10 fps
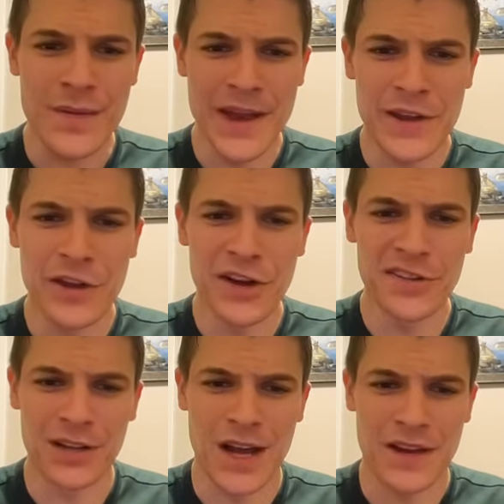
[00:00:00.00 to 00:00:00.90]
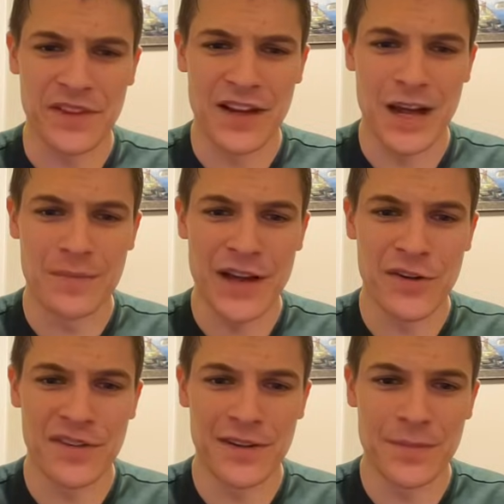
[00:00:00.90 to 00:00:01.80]
And you can also lock the comm
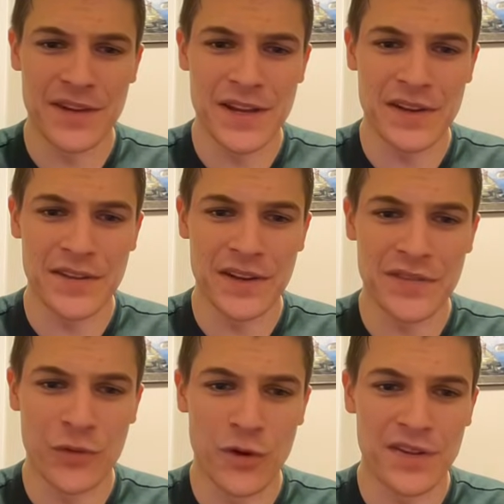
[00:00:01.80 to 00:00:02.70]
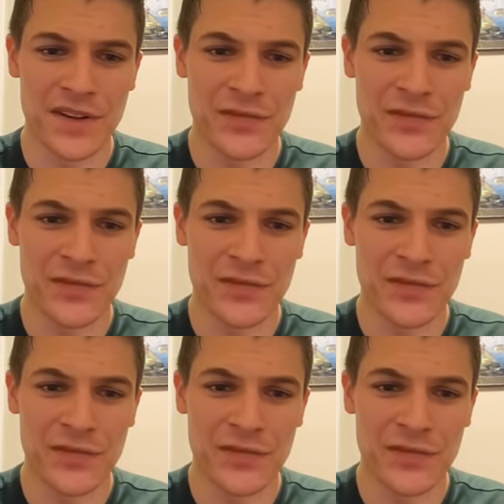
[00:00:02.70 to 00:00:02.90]
towers in some cities in these forests.